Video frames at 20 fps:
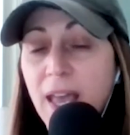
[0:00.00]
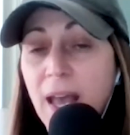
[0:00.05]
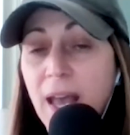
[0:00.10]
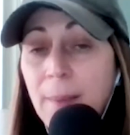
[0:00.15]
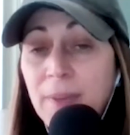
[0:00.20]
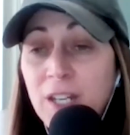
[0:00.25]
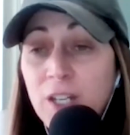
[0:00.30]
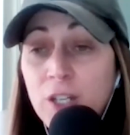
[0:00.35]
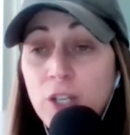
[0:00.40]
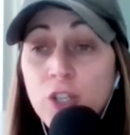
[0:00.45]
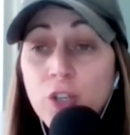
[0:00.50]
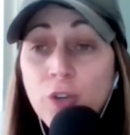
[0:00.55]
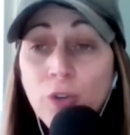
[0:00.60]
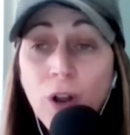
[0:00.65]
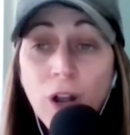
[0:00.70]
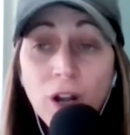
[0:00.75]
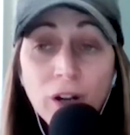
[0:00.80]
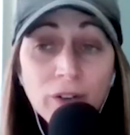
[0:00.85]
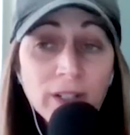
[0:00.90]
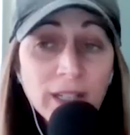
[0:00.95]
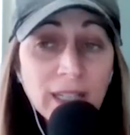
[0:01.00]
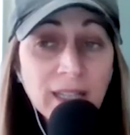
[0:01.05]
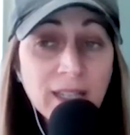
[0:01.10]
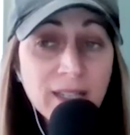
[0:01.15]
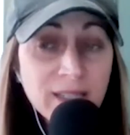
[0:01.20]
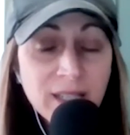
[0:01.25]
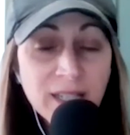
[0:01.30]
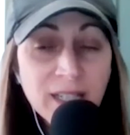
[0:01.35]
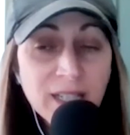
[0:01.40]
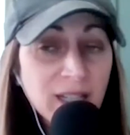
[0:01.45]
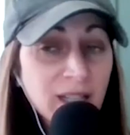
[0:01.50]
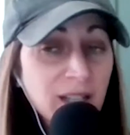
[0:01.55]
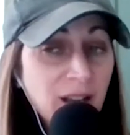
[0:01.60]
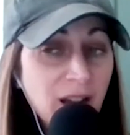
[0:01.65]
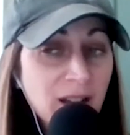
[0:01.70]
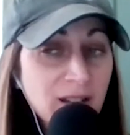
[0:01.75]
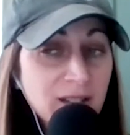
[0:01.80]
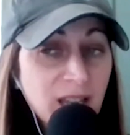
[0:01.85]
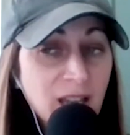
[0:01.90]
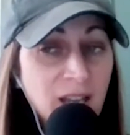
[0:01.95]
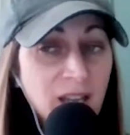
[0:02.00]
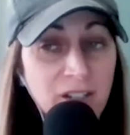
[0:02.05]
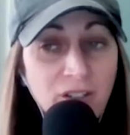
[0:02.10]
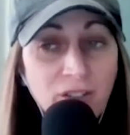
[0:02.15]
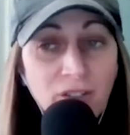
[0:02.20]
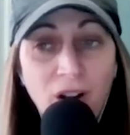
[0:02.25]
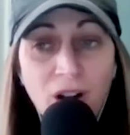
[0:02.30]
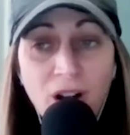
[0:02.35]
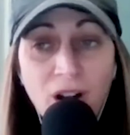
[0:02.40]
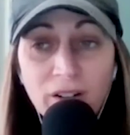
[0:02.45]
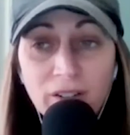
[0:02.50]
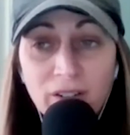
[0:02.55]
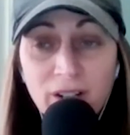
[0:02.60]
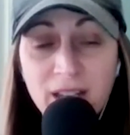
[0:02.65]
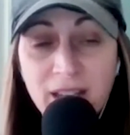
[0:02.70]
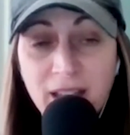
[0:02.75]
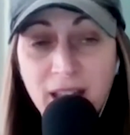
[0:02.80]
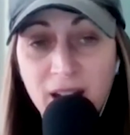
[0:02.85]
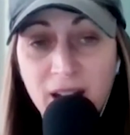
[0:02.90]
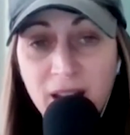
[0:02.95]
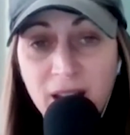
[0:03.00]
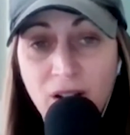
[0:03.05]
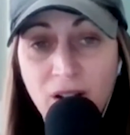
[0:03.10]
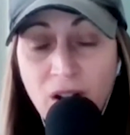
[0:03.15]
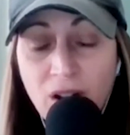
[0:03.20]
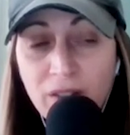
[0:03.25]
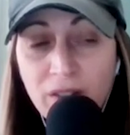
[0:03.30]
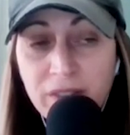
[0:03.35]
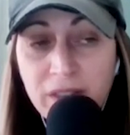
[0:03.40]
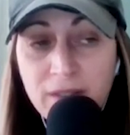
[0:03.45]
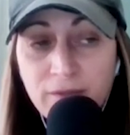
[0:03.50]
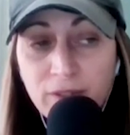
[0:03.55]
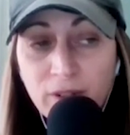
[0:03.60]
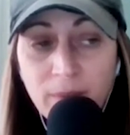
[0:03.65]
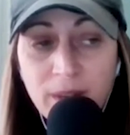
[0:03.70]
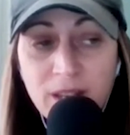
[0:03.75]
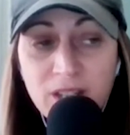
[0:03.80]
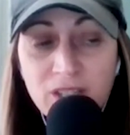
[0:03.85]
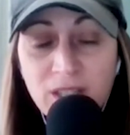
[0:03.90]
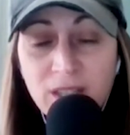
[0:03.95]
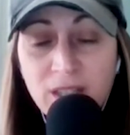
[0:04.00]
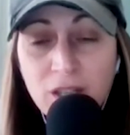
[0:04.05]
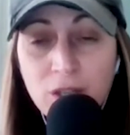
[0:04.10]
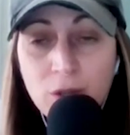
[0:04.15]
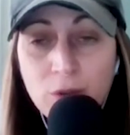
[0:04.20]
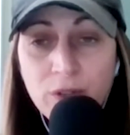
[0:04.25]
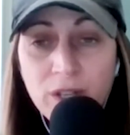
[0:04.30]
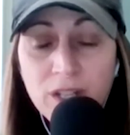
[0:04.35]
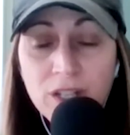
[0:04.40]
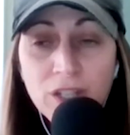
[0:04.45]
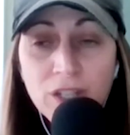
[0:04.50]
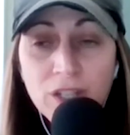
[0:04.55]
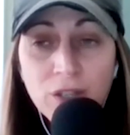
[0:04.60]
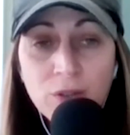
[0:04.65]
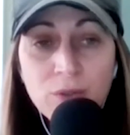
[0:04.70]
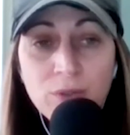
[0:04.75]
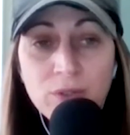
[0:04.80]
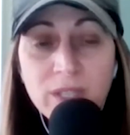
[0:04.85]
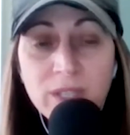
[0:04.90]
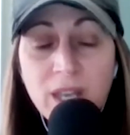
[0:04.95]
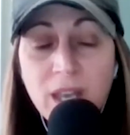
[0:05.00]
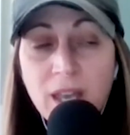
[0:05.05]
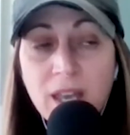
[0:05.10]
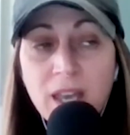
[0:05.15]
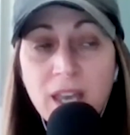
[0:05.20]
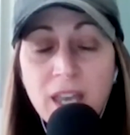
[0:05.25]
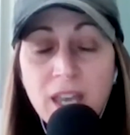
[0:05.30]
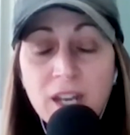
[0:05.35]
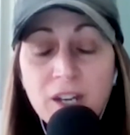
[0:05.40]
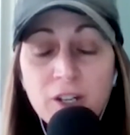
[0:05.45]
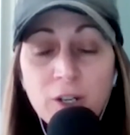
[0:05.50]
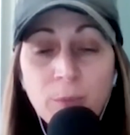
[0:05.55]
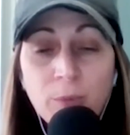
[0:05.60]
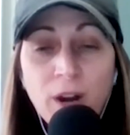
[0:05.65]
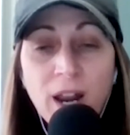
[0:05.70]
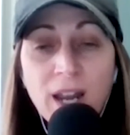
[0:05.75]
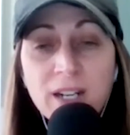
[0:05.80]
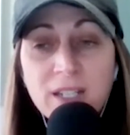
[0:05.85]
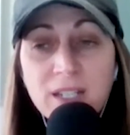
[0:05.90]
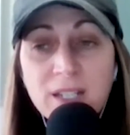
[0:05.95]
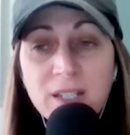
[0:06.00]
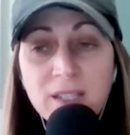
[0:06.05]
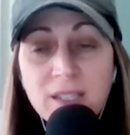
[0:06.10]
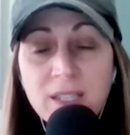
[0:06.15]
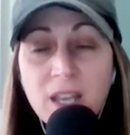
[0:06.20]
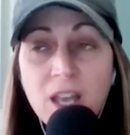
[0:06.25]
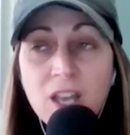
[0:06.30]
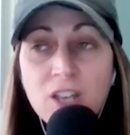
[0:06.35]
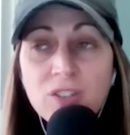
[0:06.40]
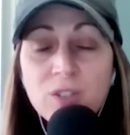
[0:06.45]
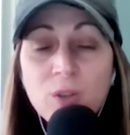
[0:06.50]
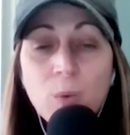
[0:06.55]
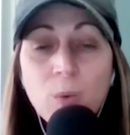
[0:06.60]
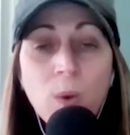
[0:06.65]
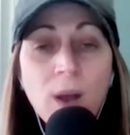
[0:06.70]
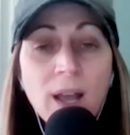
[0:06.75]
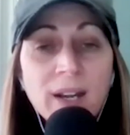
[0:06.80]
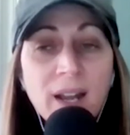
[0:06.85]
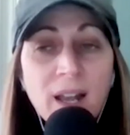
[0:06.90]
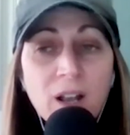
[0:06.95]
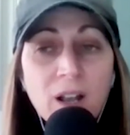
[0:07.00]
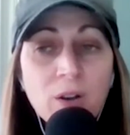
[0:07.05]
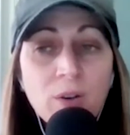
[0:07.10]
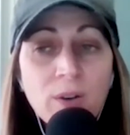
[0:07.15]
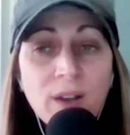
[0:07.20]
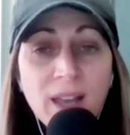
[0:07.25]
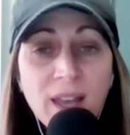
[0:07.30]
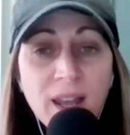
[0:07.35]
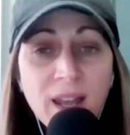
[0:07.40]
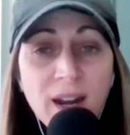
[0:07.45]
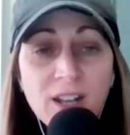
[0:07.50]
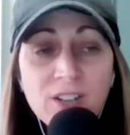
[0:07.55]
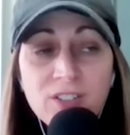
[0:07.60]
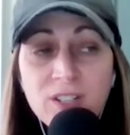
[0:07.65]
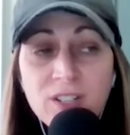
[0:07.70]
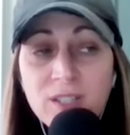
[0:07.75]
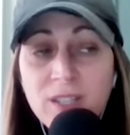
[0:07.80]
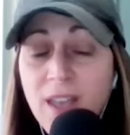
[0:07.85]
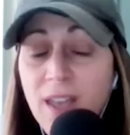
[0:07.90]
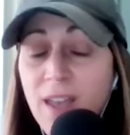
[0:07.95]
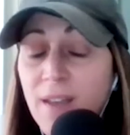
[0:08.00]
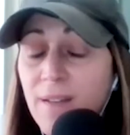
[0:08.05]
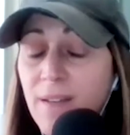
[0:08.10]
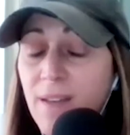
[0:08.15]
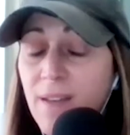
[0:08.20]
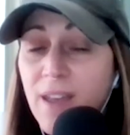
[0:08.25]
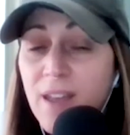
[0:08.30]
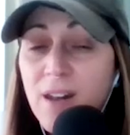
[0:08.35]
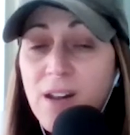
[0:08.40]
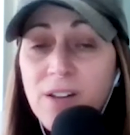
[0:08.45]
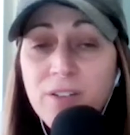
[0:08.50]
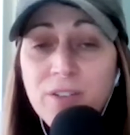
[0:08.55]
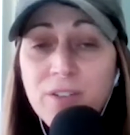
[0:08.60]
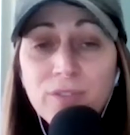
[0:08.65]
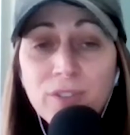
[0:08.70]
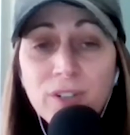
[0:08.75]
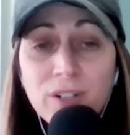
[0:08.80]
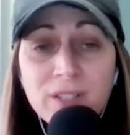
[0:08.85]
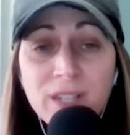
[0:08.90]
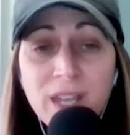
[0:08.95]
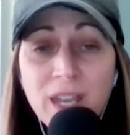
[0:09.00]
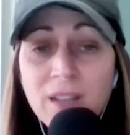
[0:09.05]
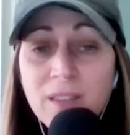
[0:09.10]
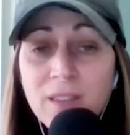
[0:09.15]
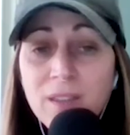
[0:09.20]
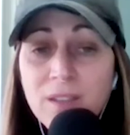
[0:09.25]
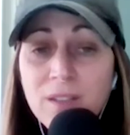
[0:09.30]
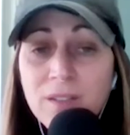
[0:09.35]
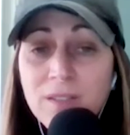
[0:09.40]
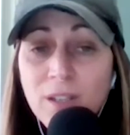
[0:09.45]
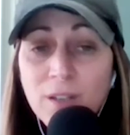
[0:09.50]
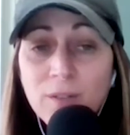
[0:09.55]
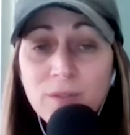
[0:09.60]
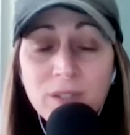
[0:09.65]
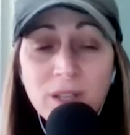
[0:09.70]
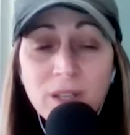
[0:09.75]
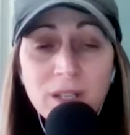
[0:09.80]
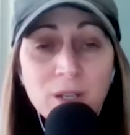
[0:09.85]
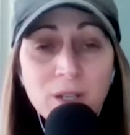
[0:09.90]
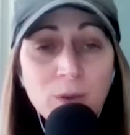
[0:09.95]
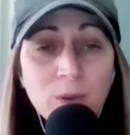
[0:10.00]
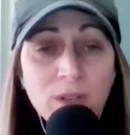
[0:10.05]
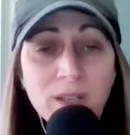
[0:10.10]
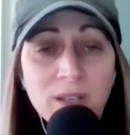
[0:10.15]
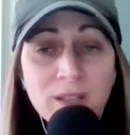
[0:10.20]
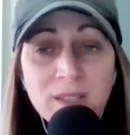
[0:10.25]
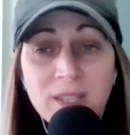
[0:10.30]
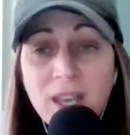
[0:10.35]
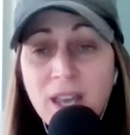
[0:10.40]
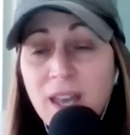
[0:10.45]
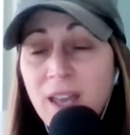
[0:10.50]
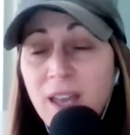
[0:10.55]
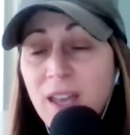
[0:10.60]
I mean, you're already listening to the content. You're already getting all the information that you can use in your practice. So why not go ahead and just head on over, take the self-study quiz,